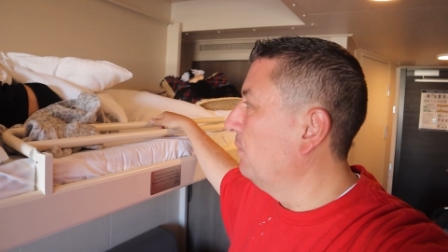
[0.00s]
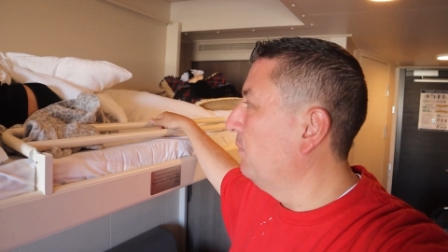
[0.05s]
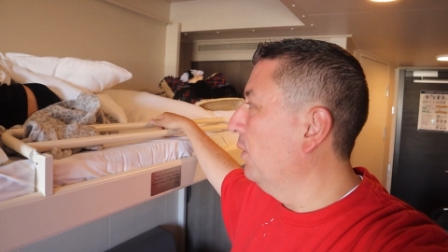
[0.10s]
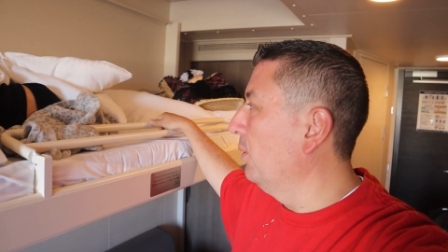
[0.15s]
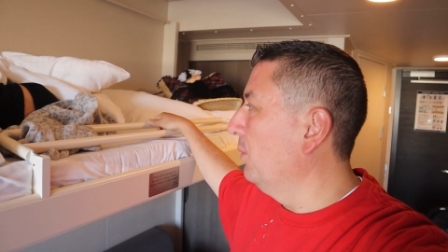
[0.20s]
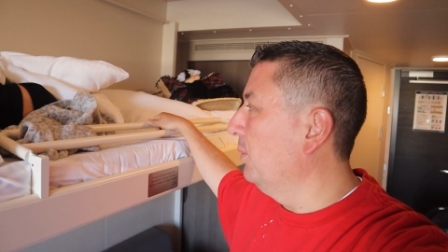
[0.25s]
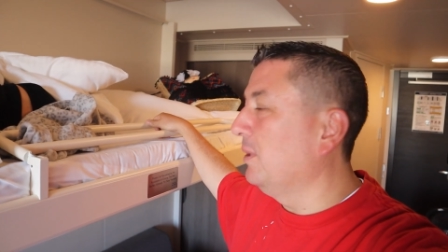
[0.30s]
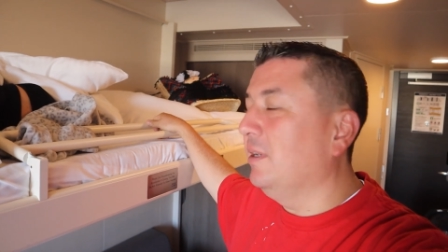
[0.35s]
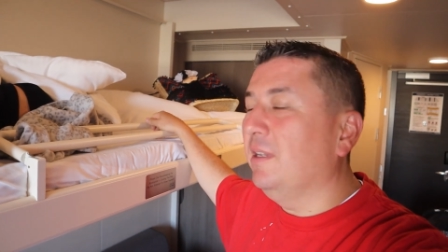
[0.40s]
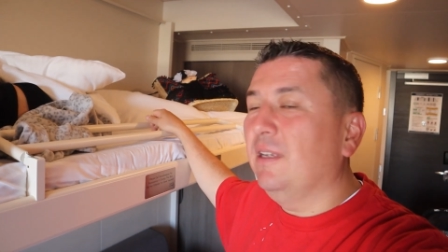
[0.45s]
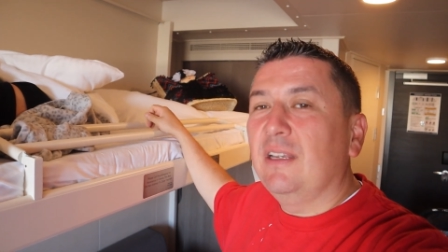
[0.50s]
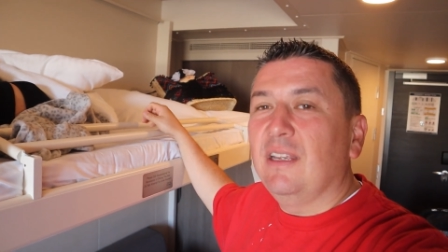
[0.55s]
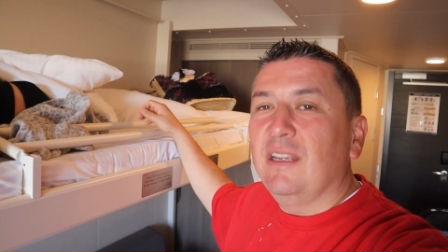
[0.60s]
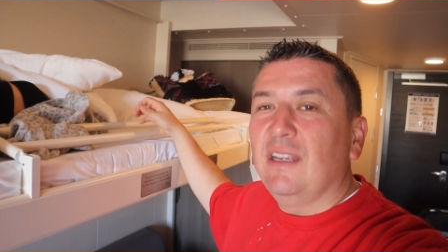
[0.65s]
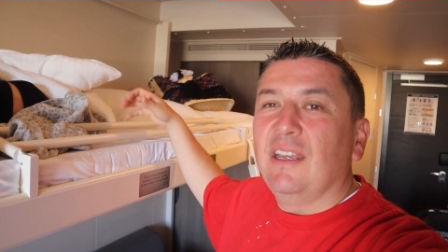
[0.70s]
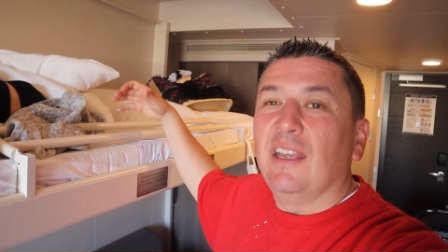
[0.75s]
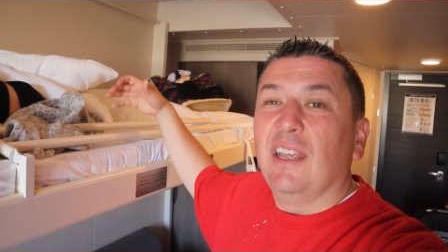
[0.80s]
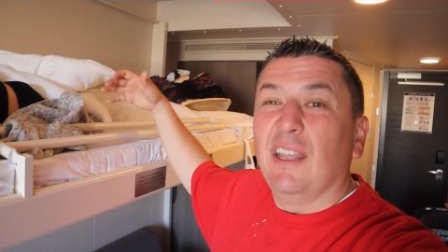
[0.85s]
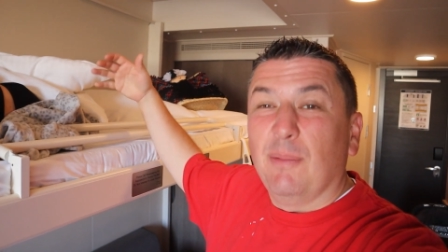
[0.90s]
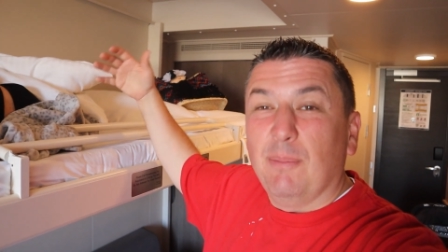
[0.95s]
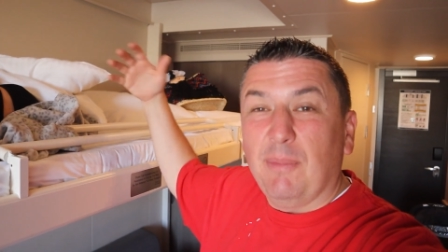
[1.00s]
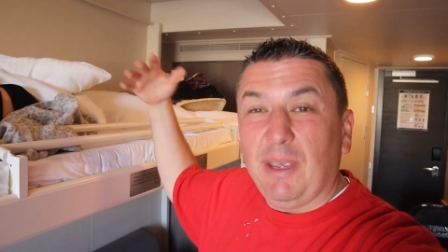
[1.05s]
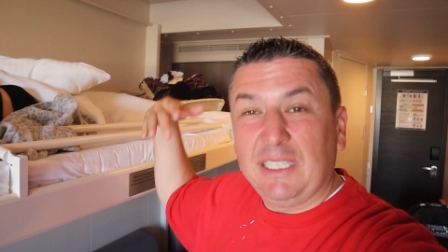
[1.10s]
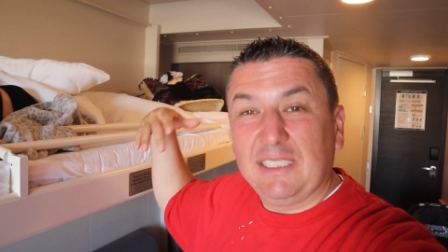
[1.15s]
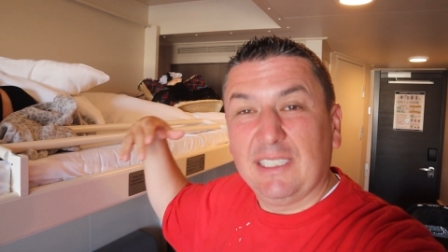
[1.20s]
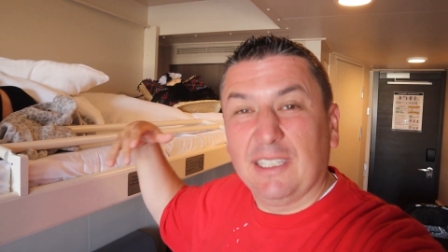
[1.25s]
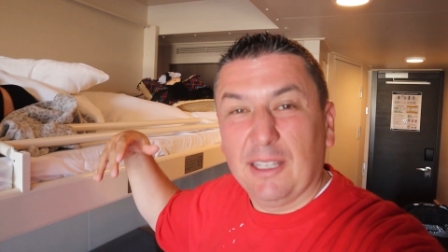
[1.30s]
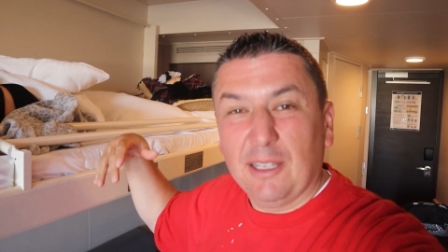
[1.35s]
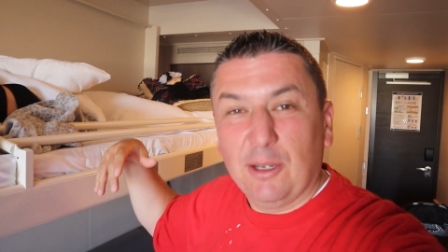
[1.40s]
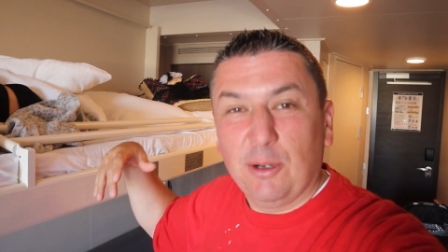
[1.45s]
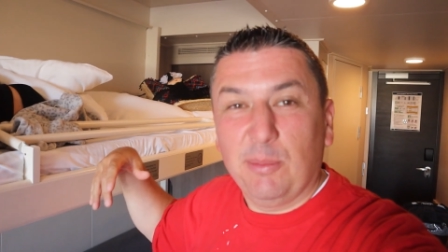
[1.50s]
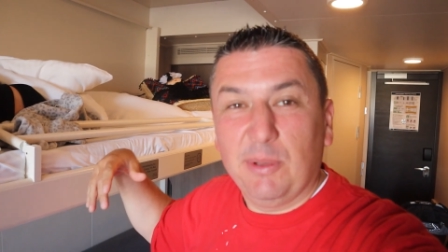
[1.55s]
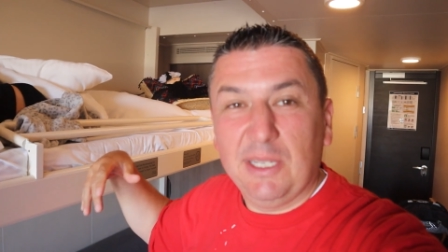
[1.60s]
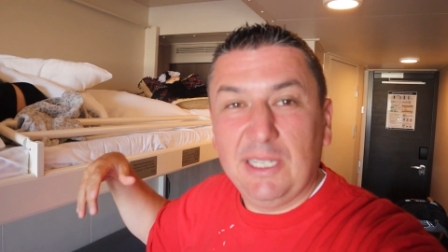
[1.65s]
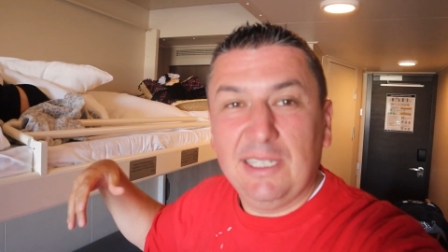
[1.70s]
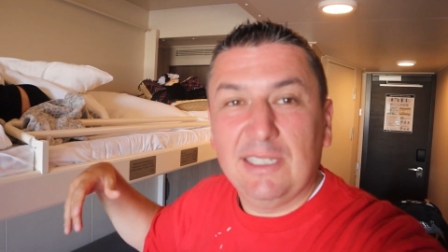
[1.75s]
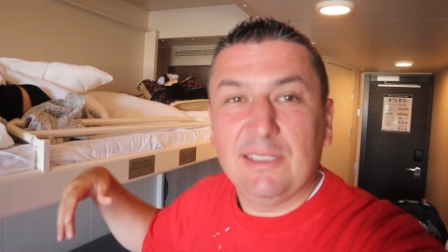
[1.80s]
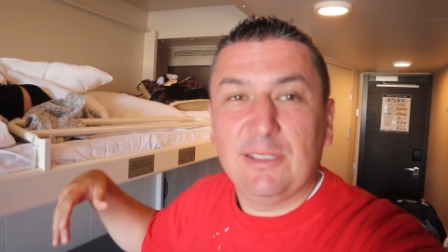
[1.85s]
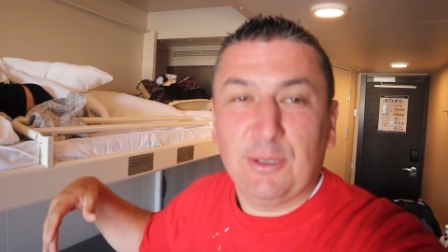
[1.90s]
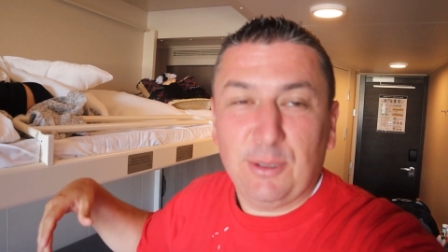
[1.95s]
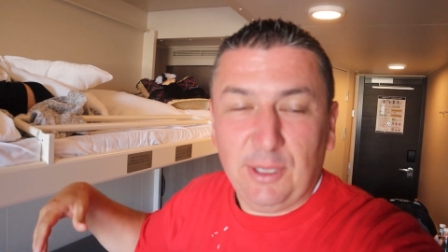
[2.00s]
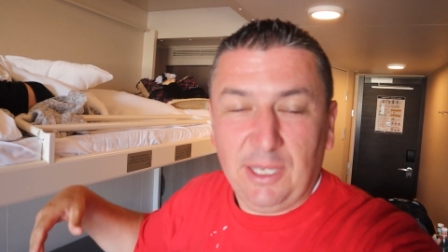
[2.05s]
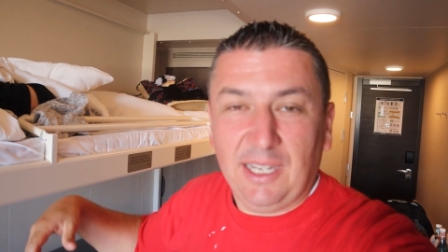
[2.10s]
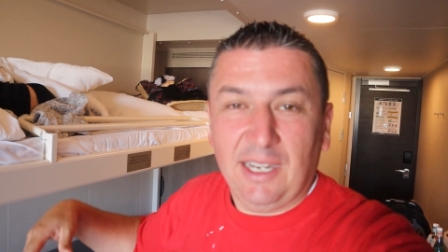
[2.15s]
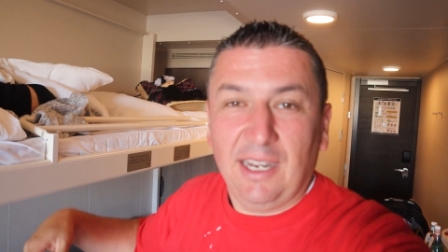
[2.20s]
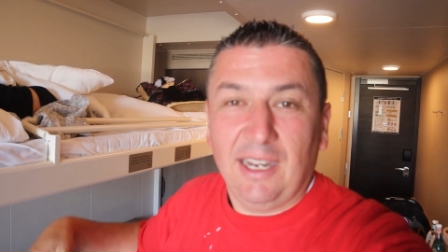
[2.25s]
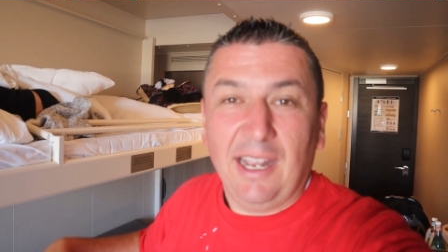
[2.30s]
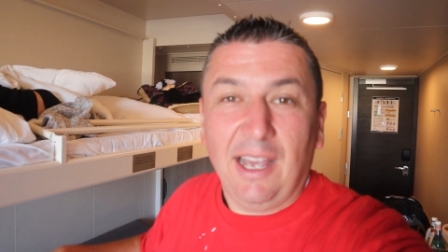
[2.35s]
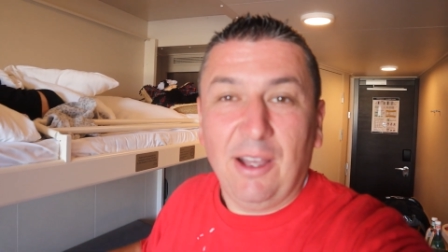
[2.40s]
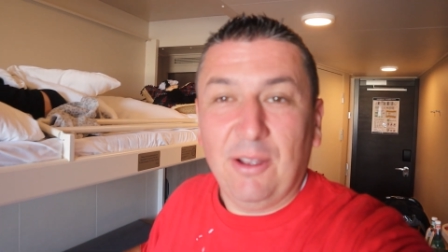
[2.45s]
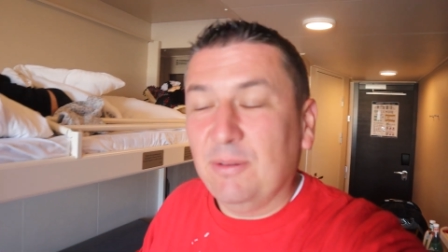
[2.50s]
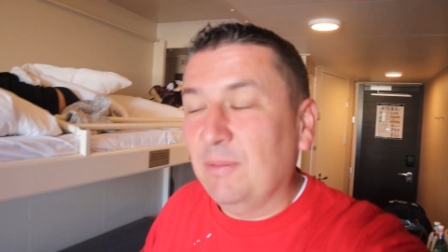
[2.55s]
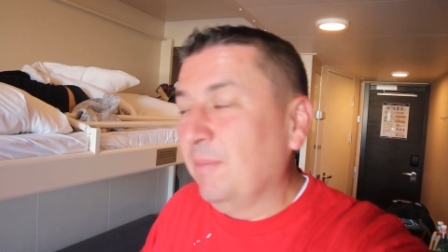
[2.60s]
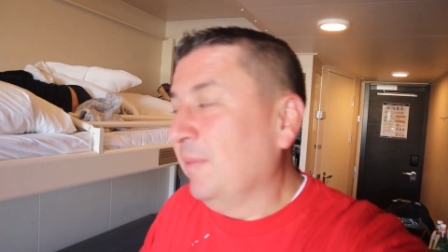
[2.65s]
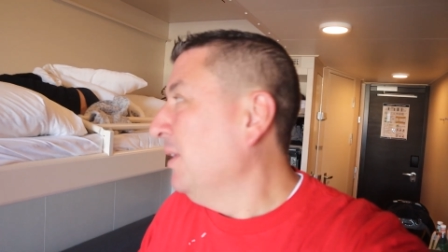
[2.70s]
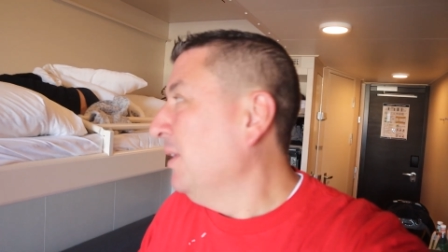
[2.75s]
forward. It makes it a little bit easier to get in and out.